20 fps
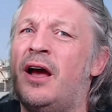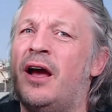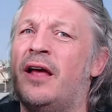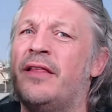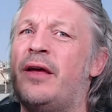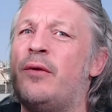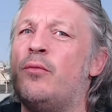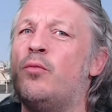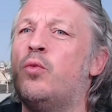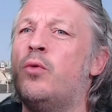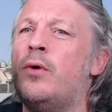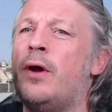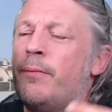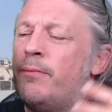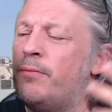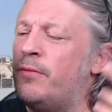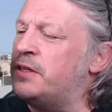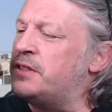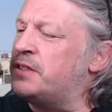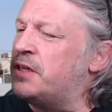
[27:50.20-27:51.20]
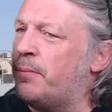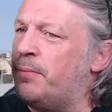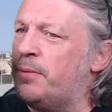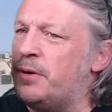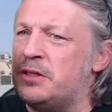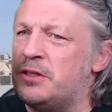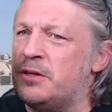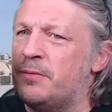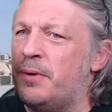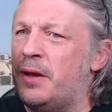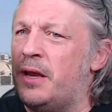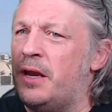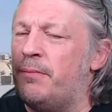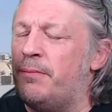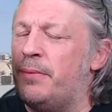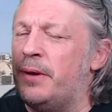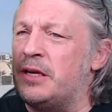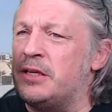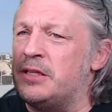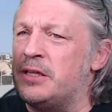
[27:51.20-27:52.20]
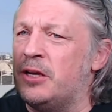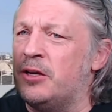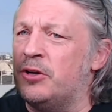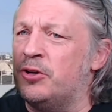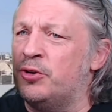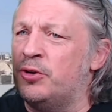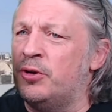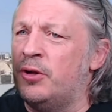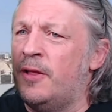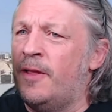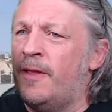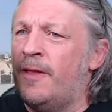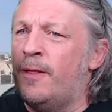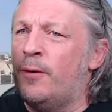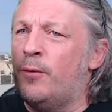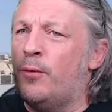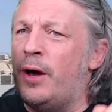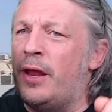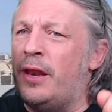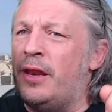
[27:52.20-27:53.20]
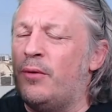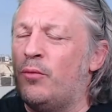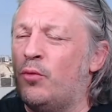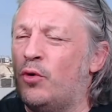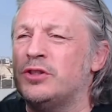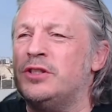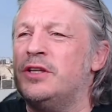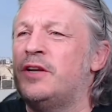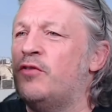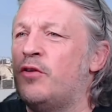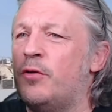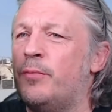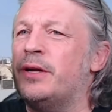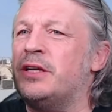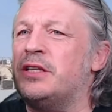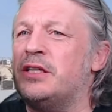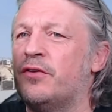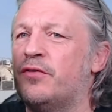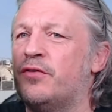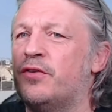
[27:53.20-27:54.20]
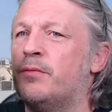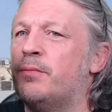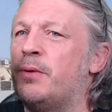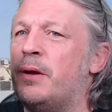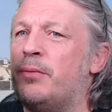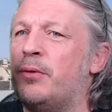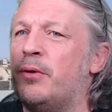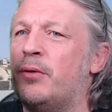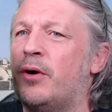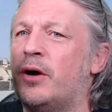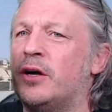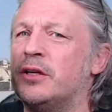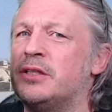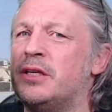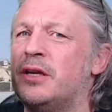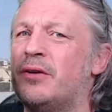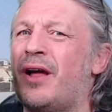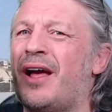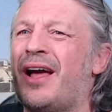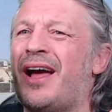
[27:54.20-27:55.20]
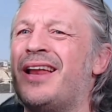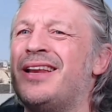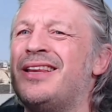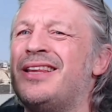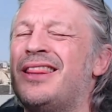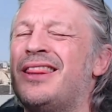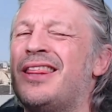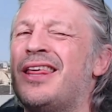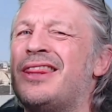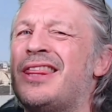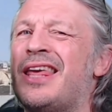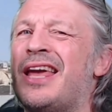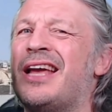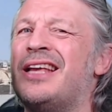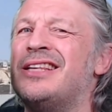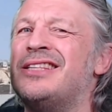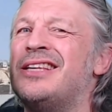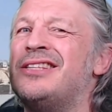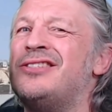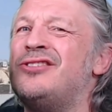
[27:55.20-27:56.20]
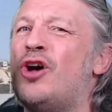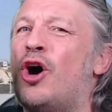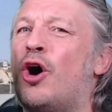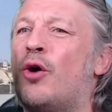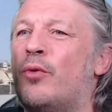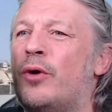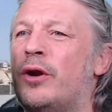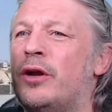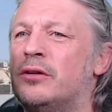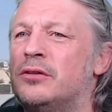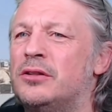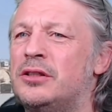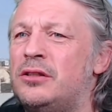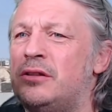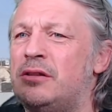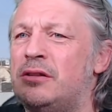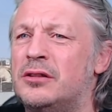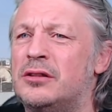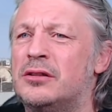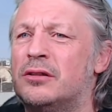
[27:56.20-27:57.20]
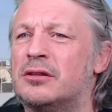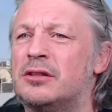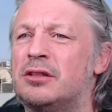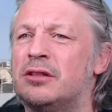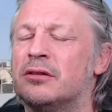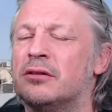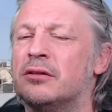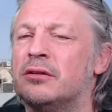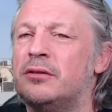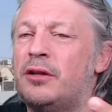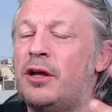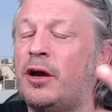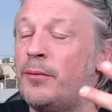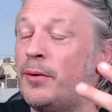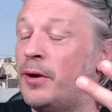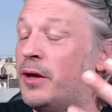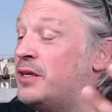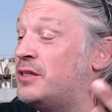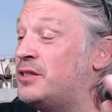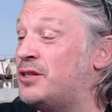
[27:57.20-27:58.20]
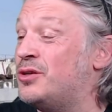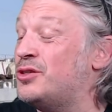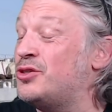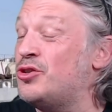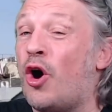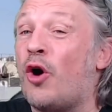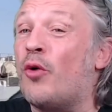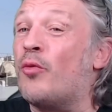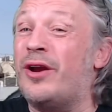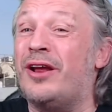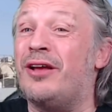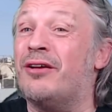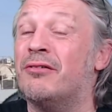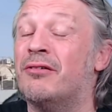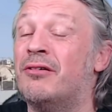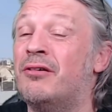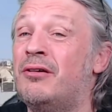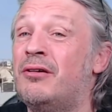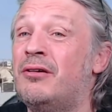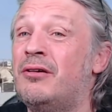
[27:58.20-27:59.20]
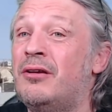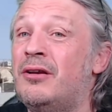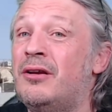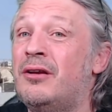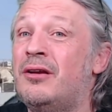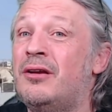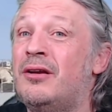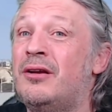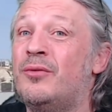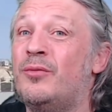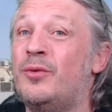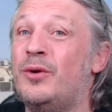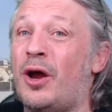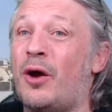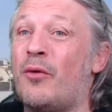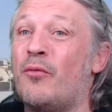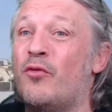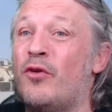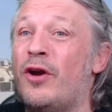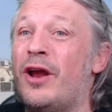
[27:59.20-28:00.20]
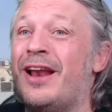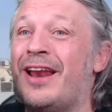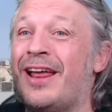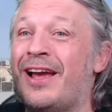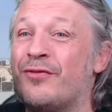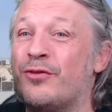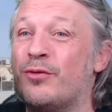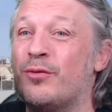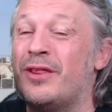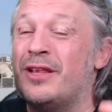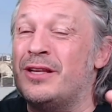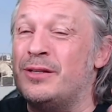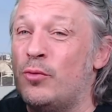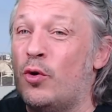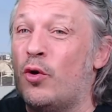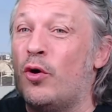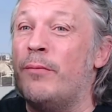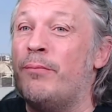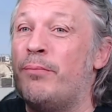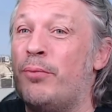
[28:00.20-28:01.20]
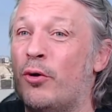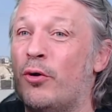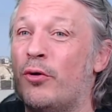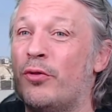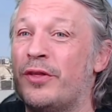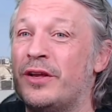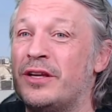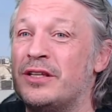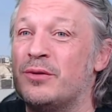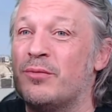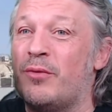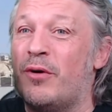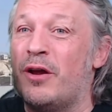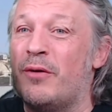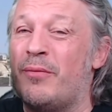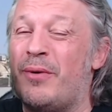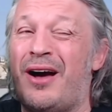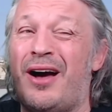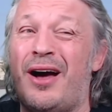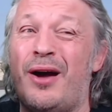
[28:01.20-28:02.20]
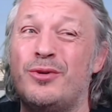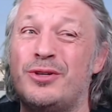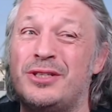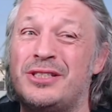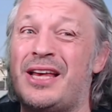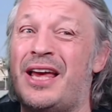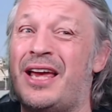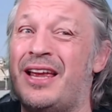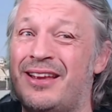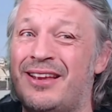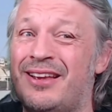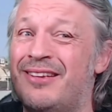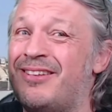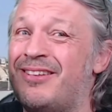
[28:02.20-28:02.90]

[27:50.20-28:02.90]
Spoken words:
and then whipped this up into being a big deal when it wasn't even a big deal for the people who asked it. The thing is, it's not real. It's not real. No, but so it's not real. We don't really have to... There's more important things to worry about. I would say,